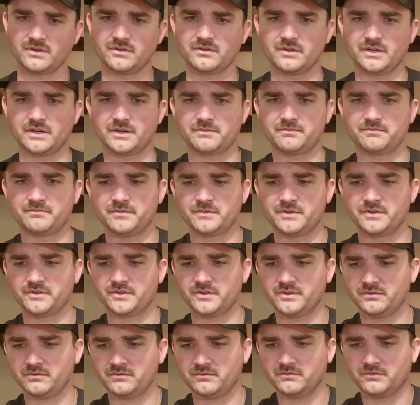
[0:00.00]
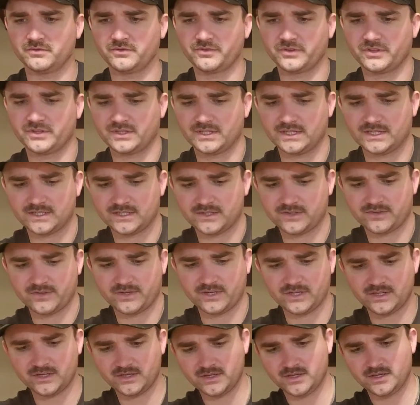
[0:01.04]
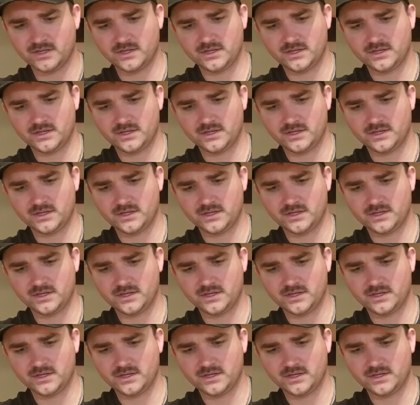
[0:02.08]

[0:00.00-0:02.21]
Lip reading: There. So we'll set that to the side.